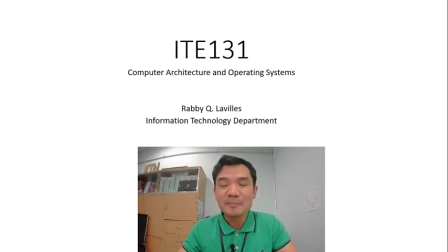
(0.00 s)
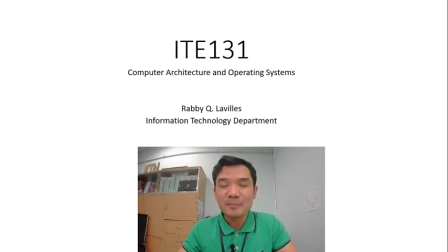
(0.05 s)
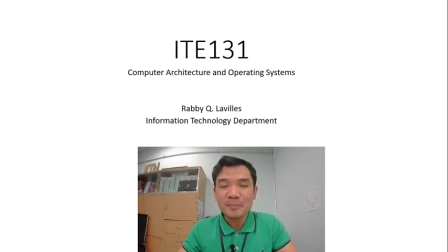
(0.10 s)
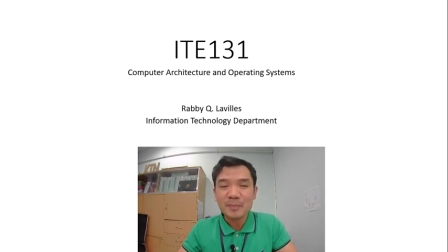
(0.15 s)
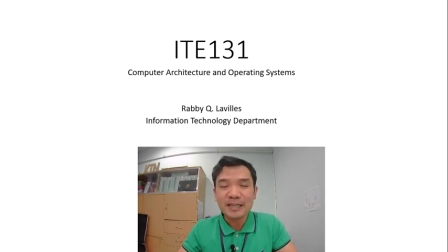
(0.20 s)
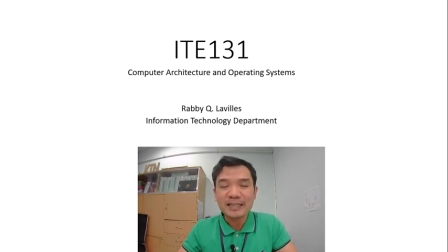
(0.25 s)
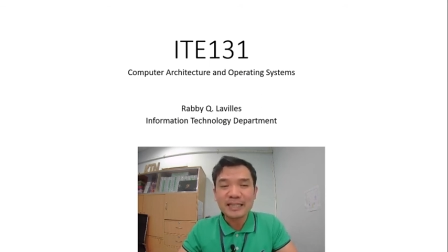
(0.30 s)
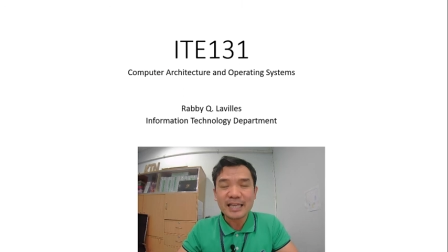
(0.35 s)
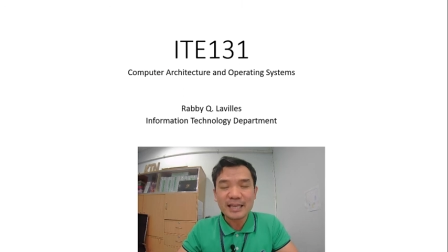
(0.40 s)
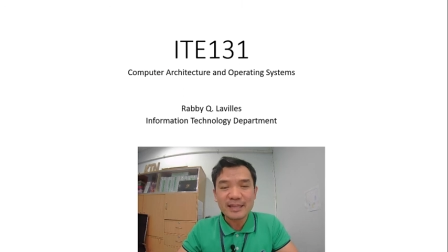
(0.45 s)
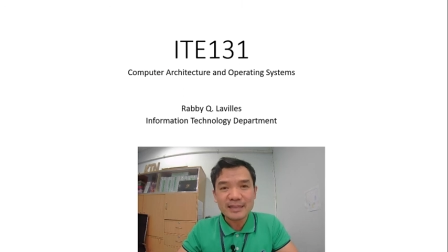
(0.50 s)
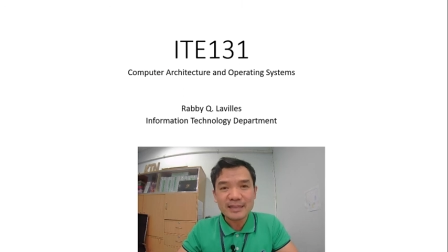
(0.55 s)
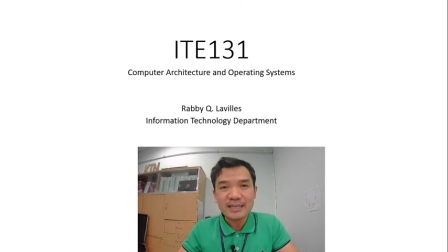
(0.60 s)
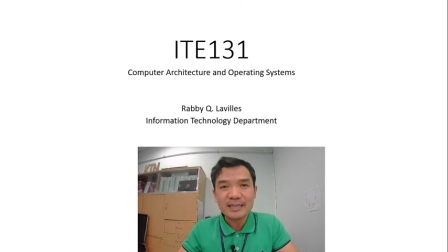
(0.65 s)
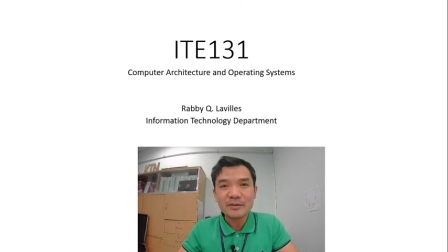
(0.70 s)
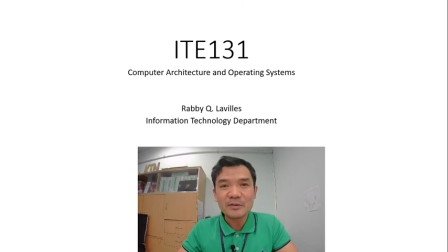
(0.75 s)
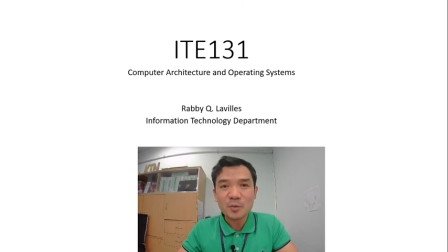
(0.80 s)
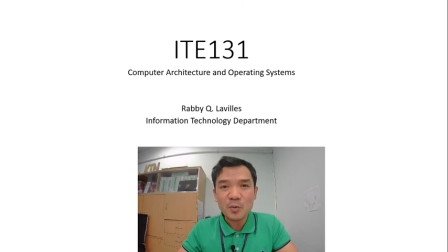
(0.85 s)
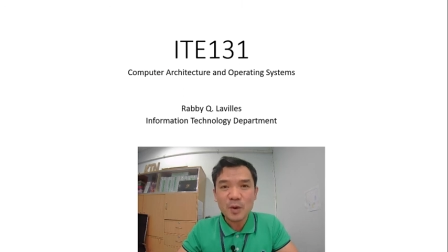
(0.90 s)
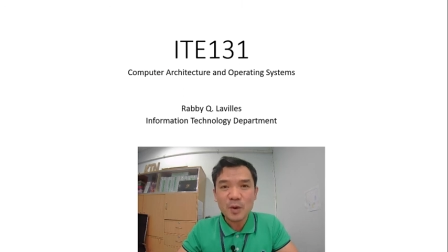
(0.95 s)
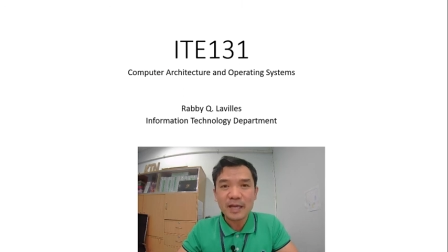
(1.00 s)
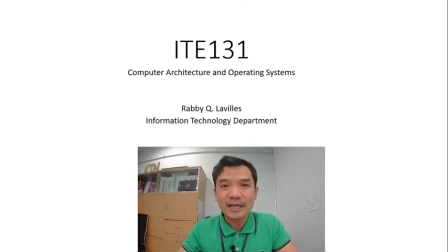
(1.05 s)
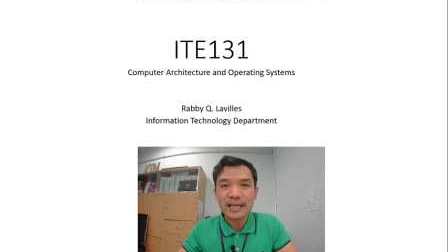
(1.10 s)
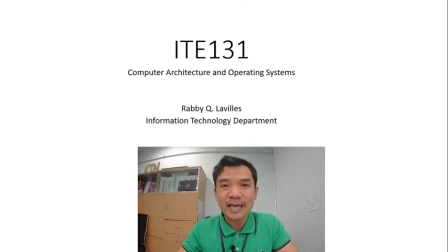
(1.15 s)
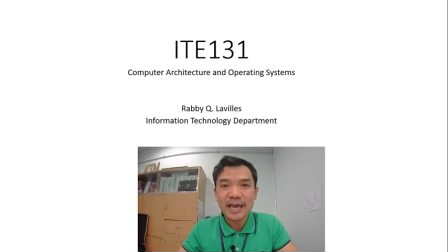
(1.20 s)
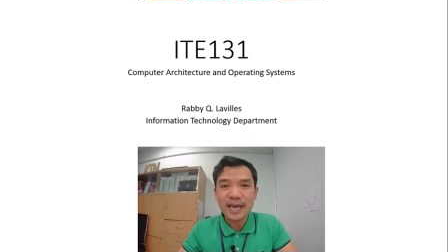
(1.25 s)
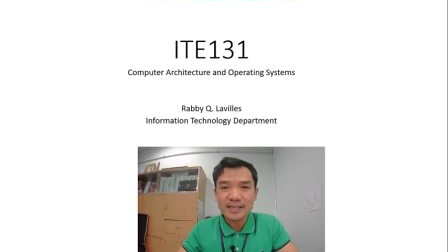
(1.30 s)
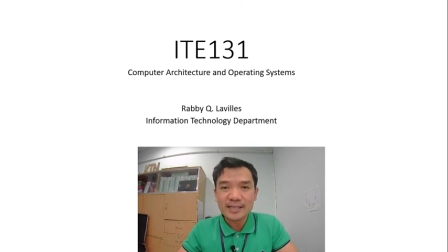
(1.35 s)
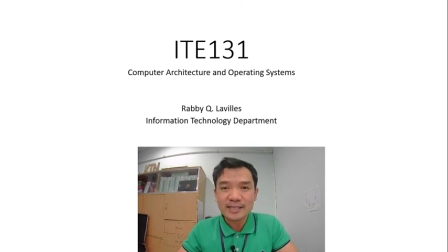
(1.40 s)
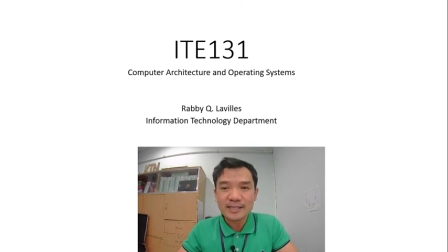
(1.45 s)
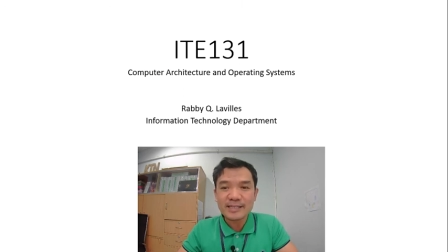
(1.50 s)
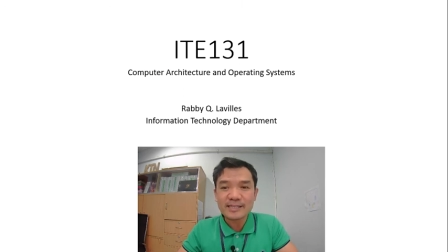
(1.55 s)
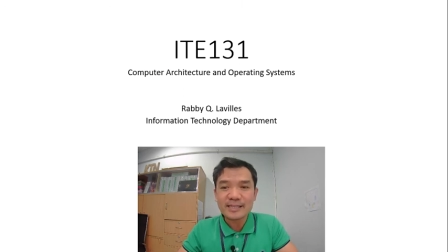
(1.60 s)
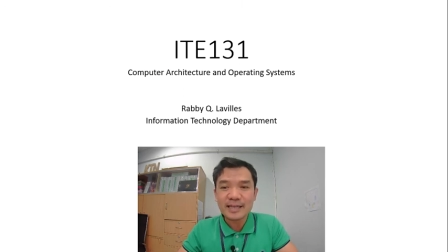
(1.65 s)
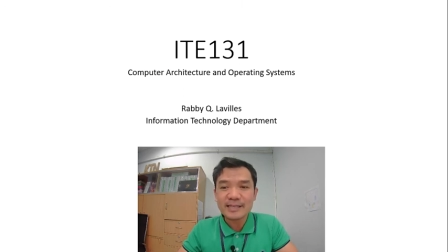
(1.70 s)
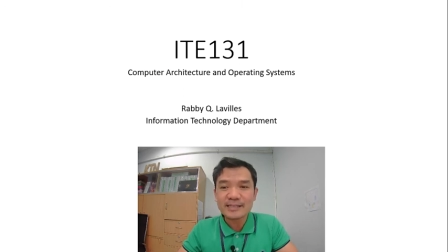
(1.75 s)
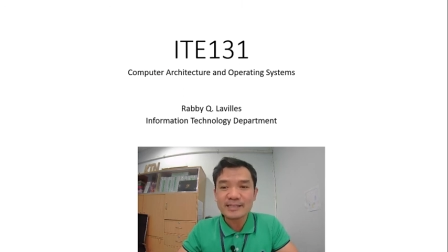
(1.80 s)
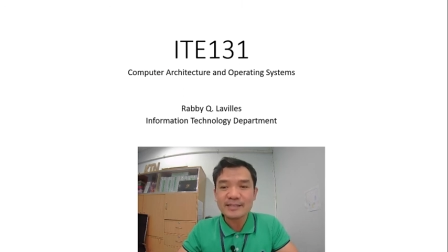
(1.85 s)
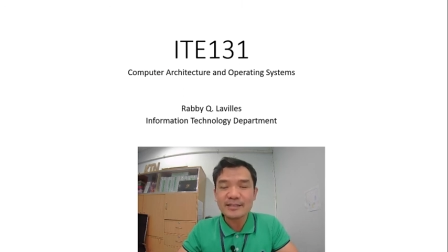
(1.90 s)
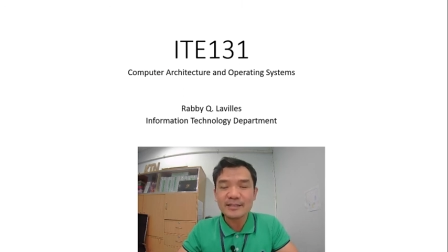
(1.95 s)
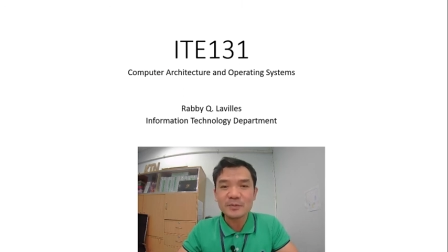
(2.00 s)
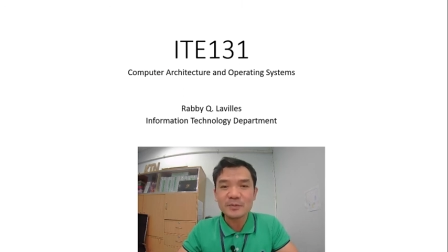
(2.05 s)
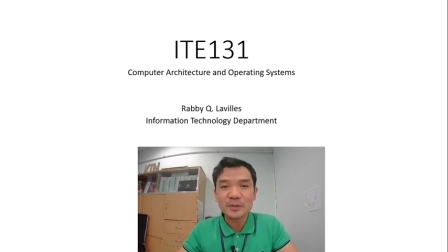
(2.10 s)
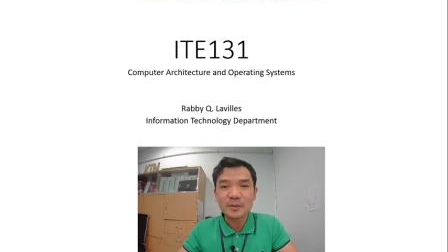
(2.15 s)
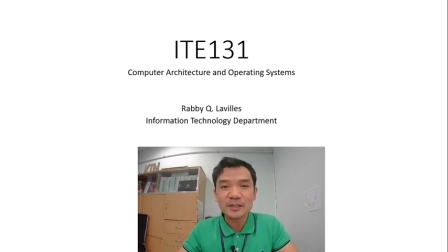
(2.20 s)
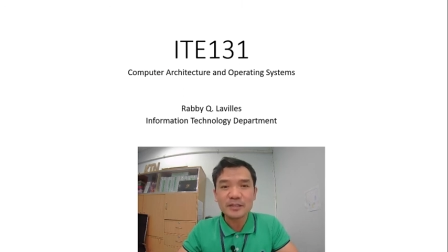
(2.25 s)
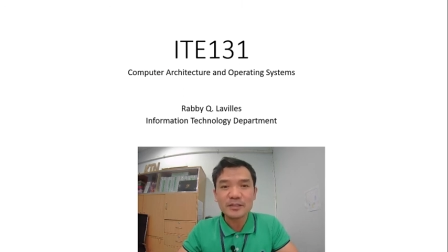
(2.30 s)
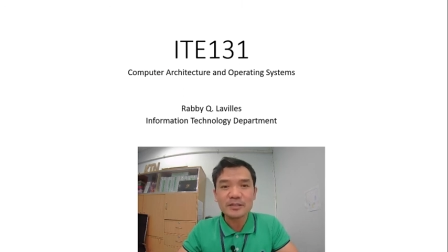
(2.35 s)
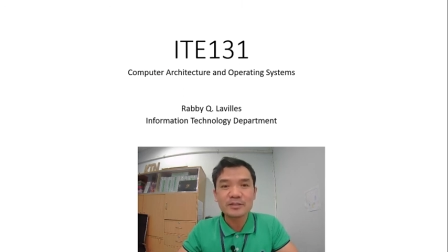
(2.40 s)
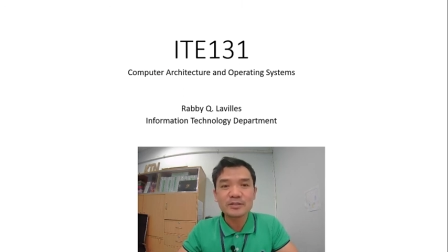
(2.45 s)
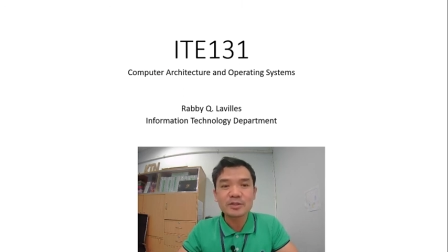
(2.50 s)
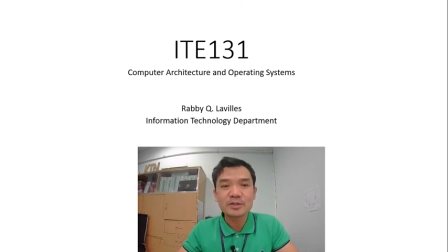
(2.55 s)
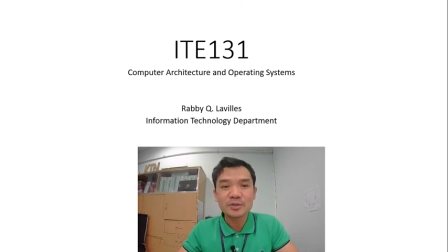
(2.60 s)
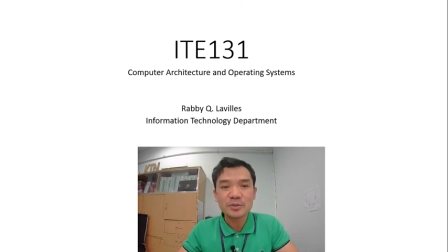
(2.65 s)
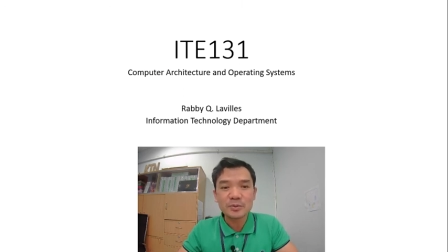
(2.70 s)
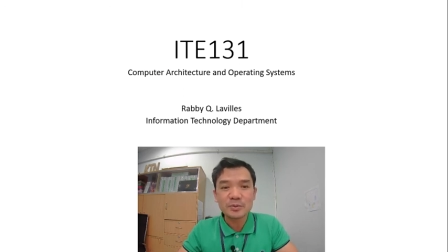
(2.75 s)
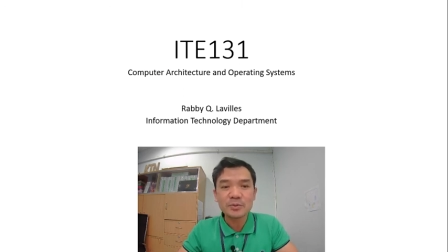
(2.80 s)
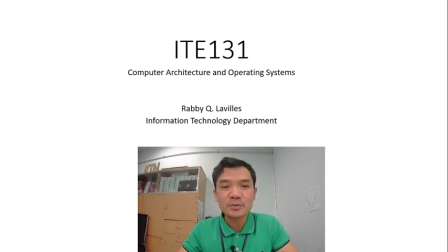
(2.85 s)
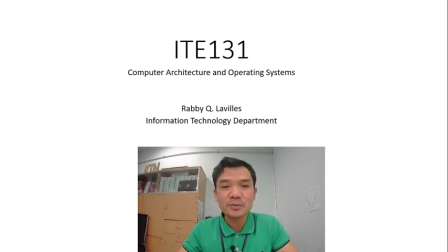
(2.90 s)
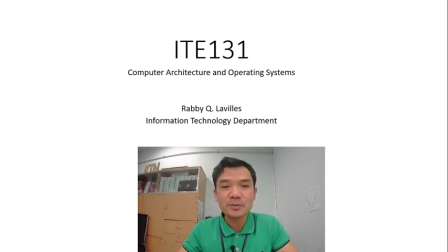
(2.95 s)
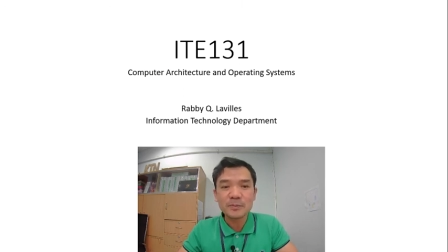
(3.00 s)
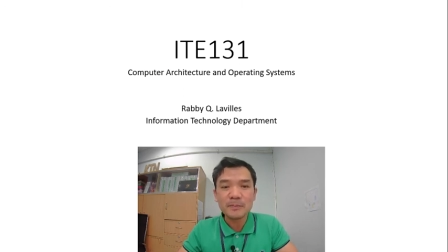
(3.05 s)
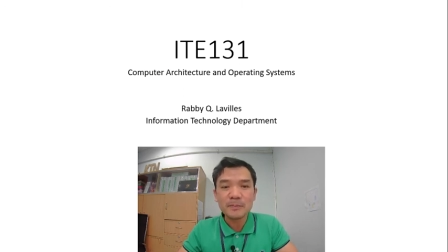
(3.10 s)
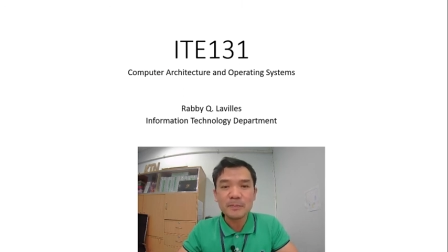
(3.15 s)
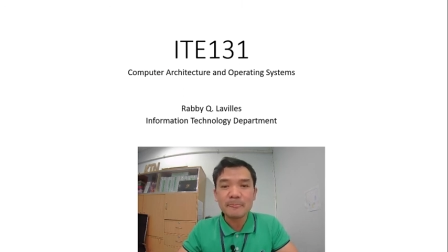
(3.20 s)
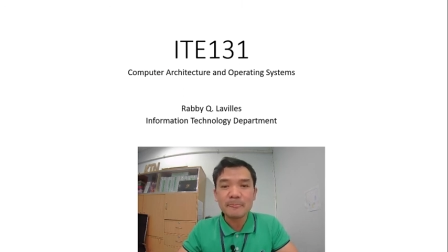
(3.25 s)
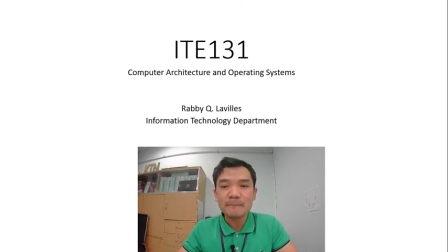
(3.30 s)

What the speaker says: But I think one exercise that we can do